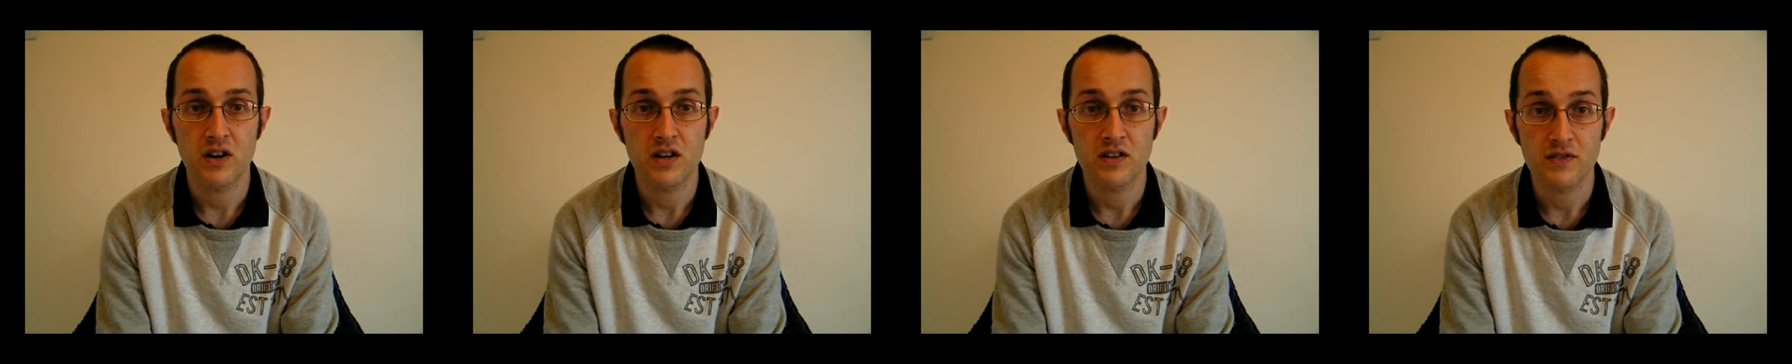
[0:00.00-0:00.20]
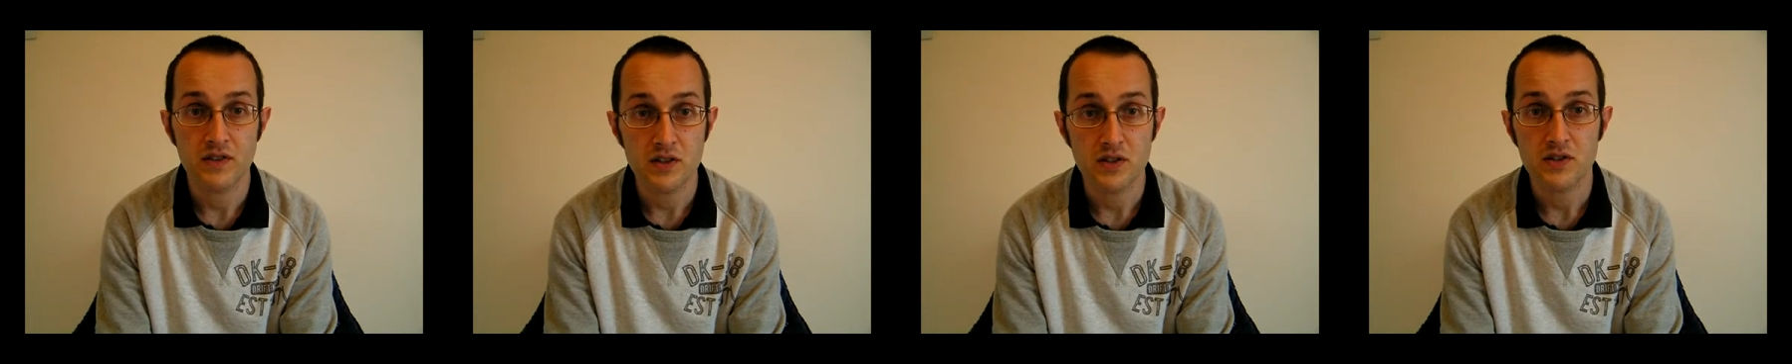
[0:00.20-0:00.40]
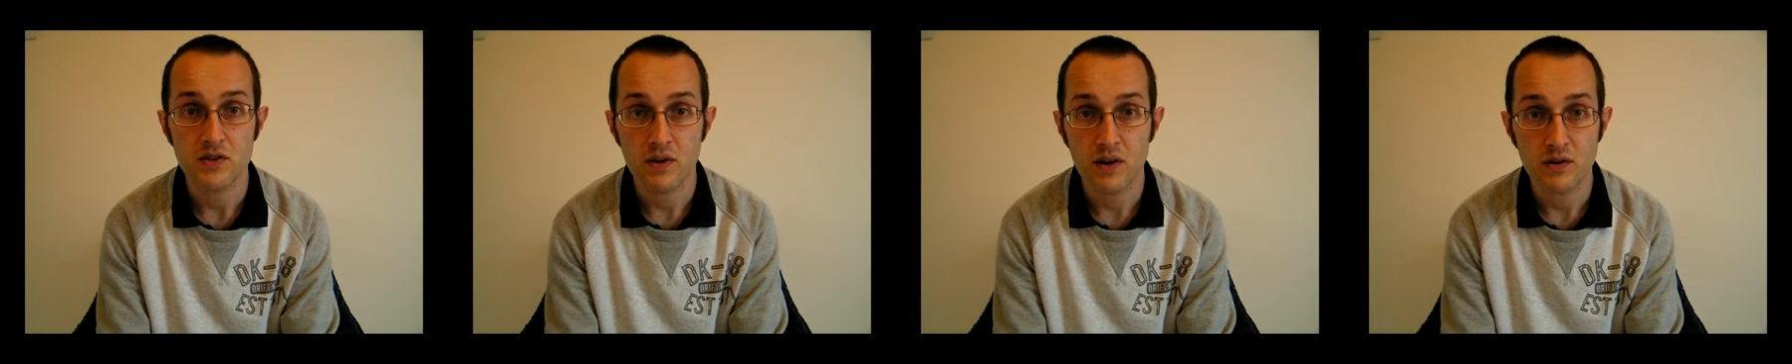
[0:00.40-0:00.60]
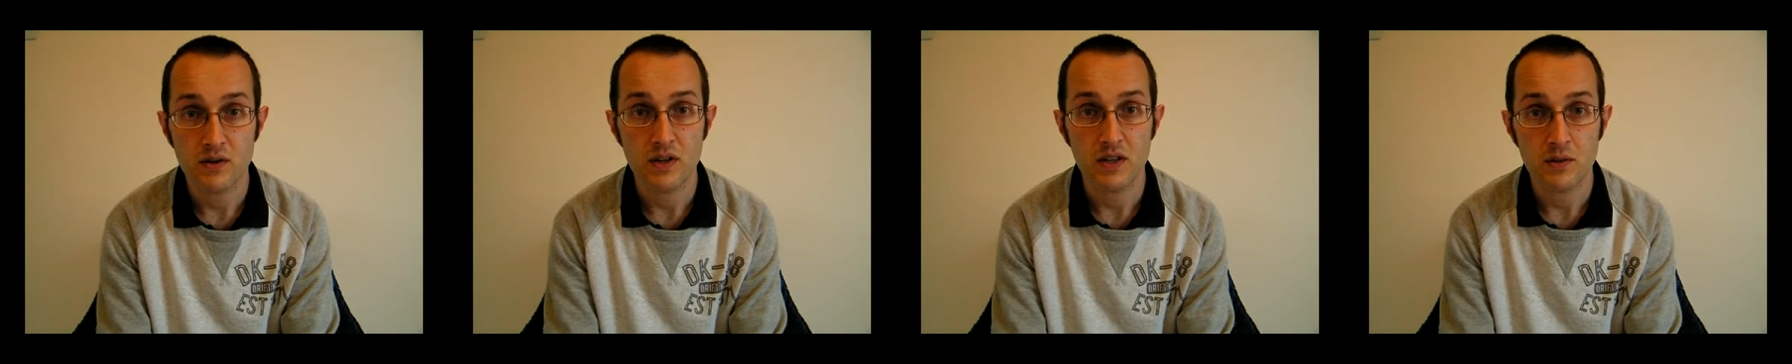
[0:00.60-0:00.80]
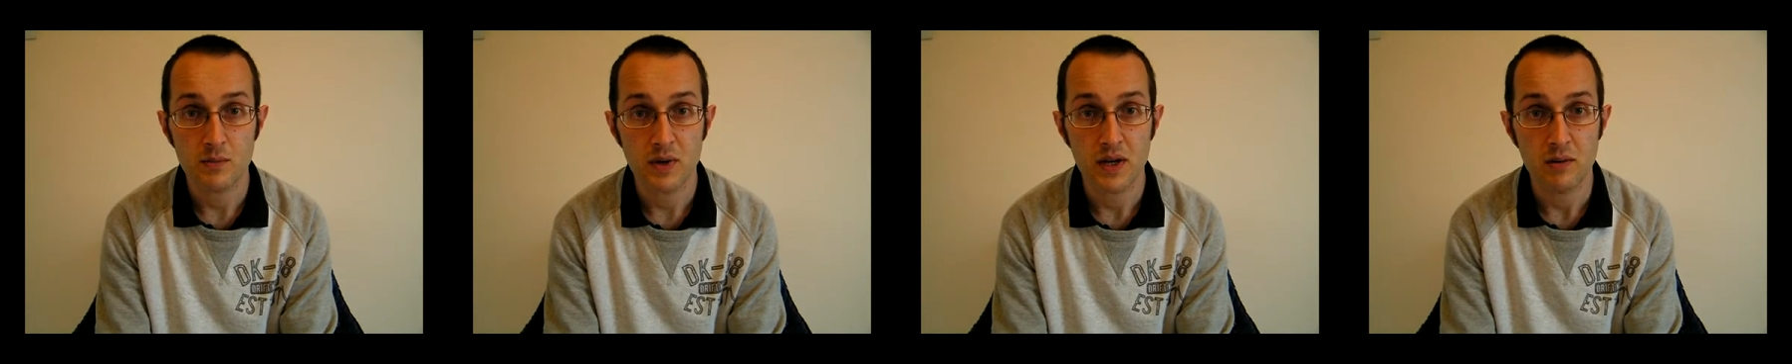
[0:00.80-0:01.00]
private
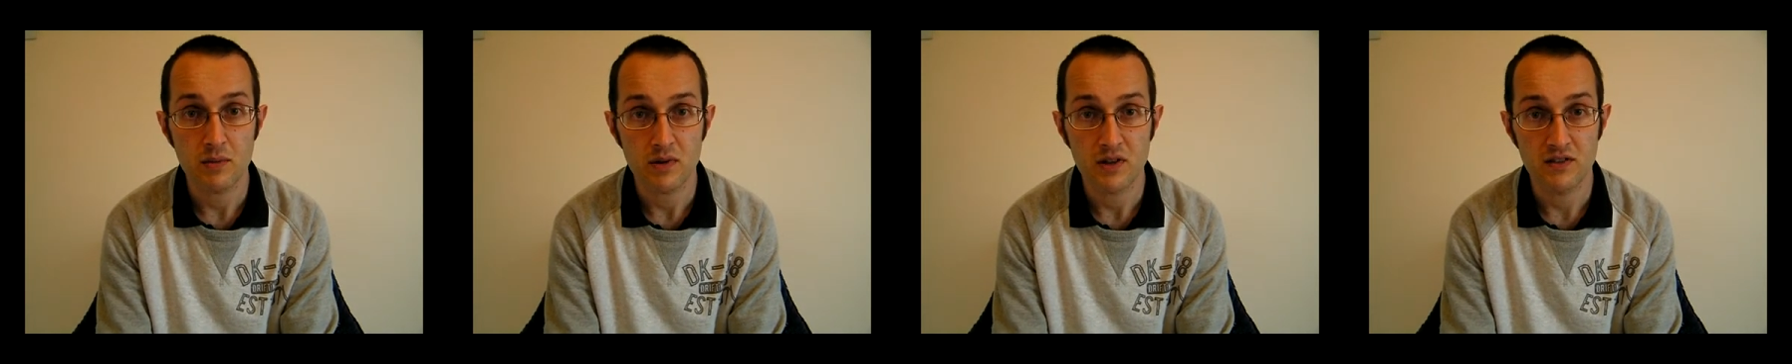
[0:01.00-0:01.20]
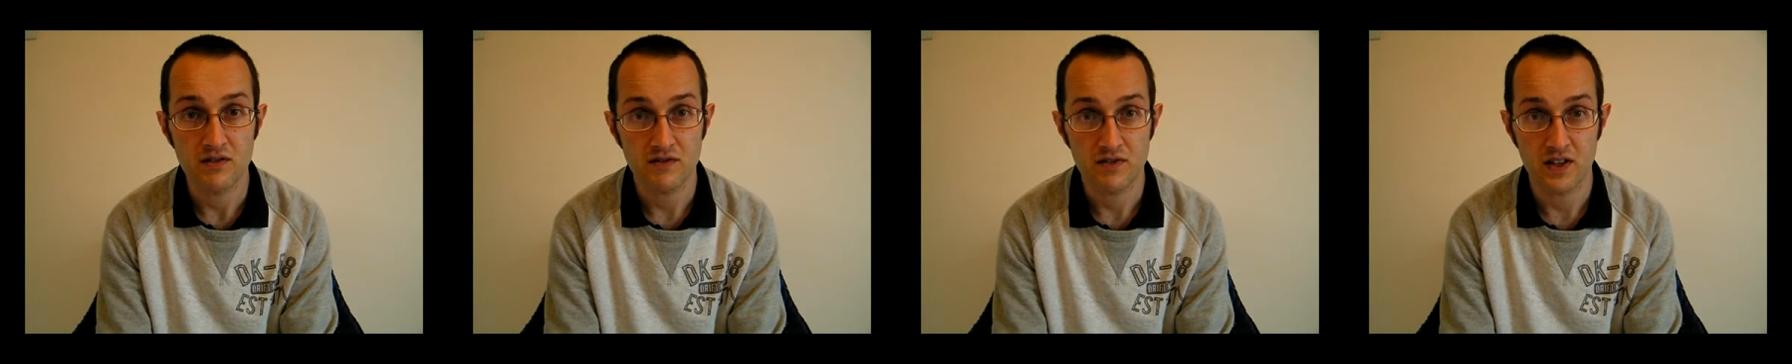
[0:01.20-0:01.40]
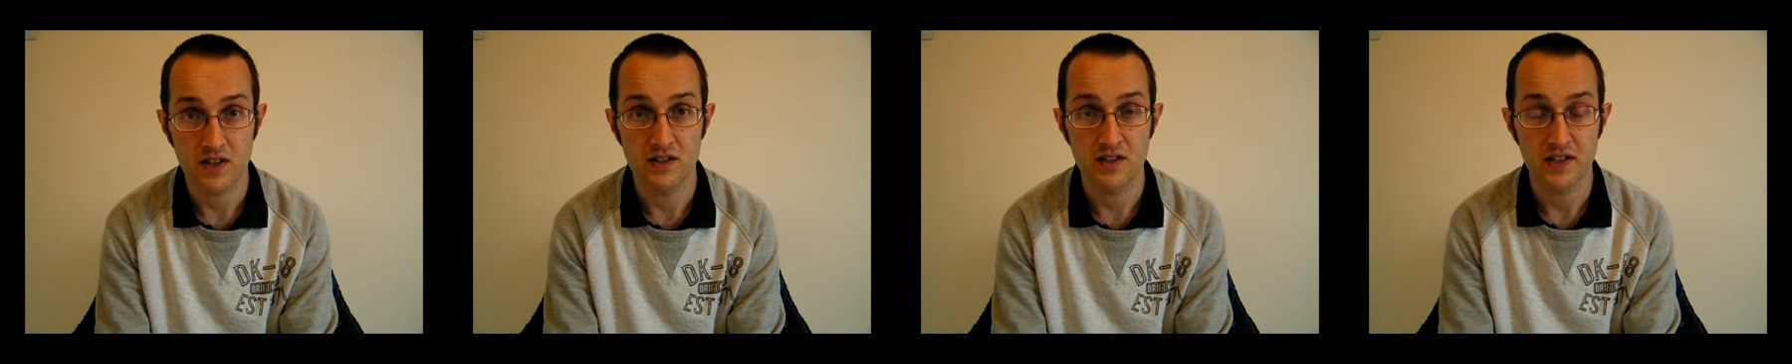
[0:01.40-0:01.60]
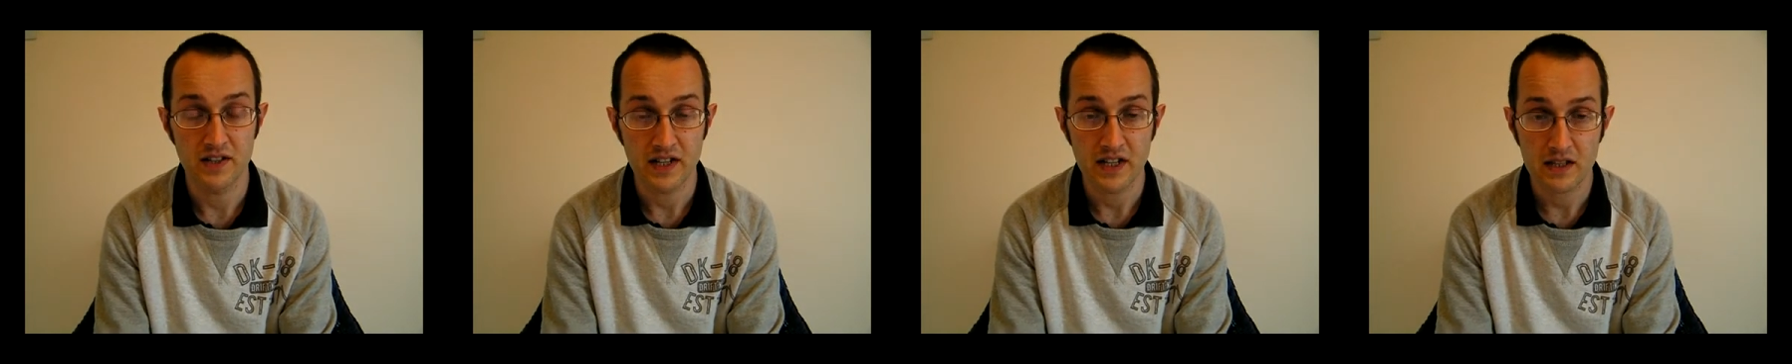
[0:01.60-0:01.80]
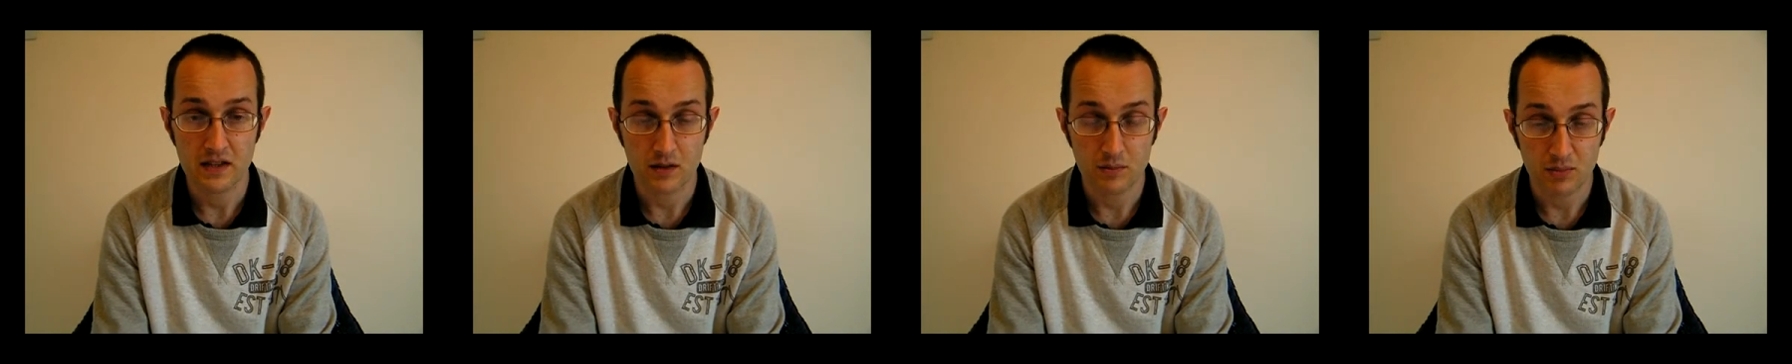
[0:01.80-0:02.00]
to only the people who have
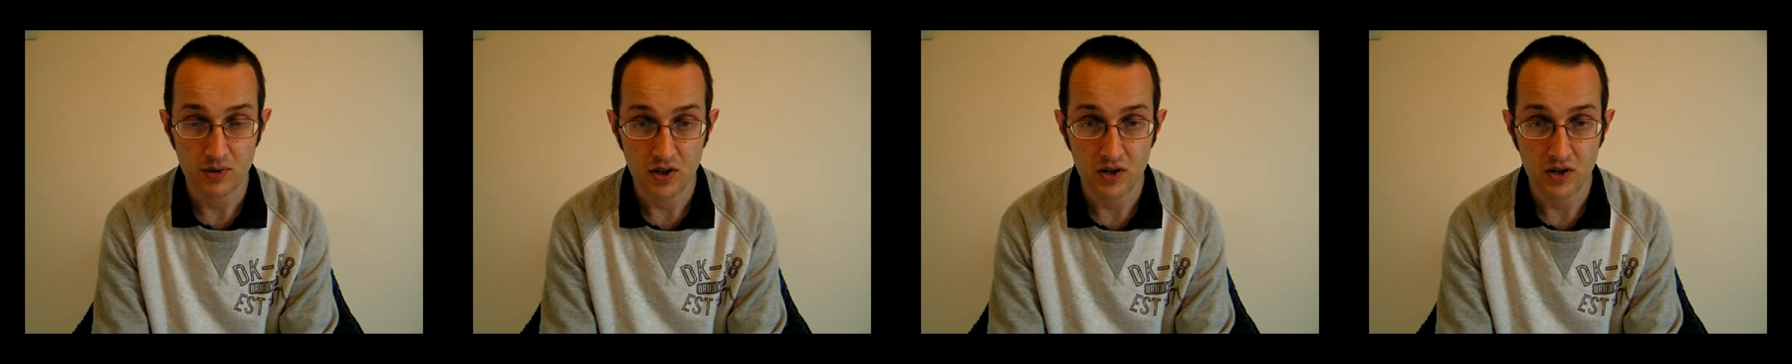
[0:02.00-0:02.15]
funded it.